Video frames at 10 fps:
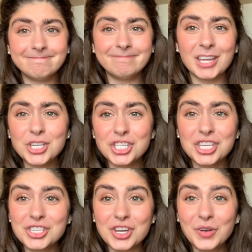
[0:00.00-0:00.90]
there's
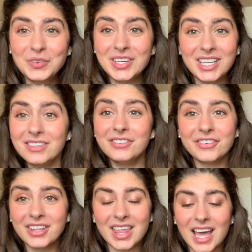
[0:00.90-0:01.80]
just no need
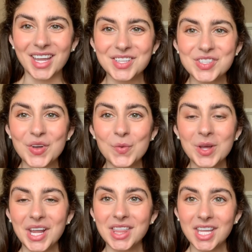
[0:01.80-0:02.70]
for that. So
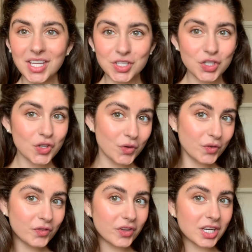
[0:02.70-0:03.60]
what I think to
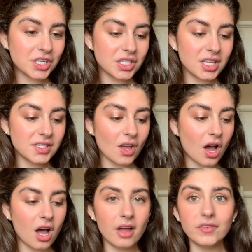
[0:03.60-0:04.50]
finish this
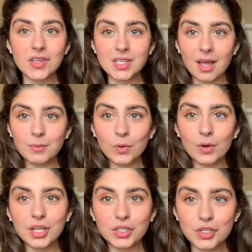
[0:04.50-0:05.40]
off is I'm
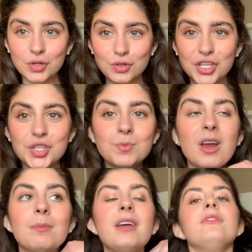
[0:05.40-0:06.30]
going to just
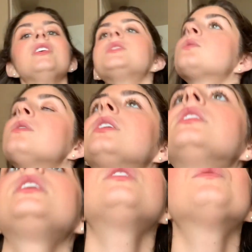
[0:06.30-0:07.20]
spray my face
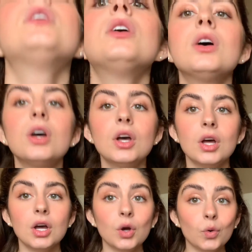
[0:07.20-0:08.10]
quickly.
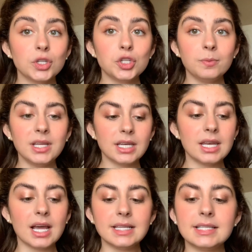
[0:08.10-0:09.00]
Going to be
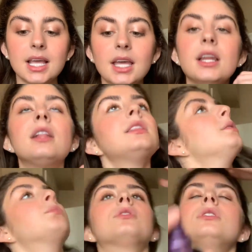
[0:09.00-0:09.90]
nice and
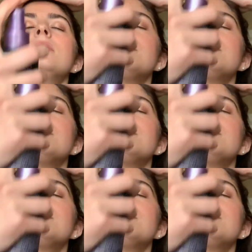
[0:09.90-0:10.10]
liberal.